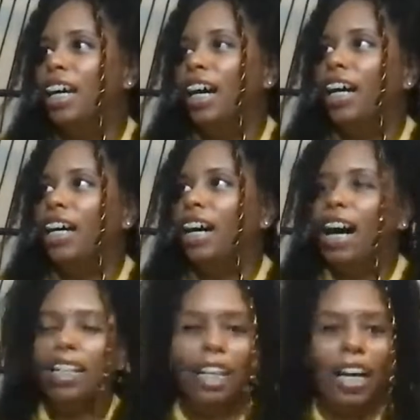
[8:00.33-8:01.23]

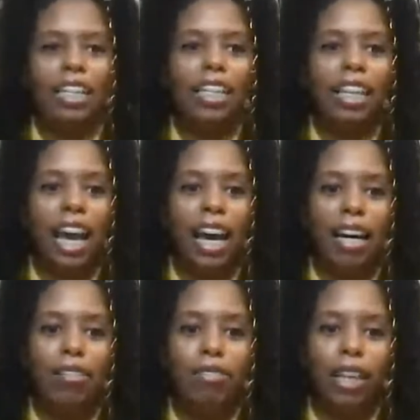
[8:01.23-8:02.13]
I didn't
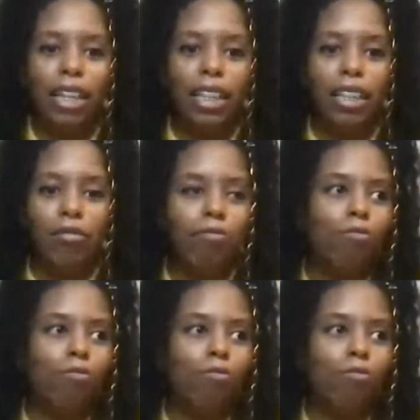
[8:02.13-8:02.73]
have like,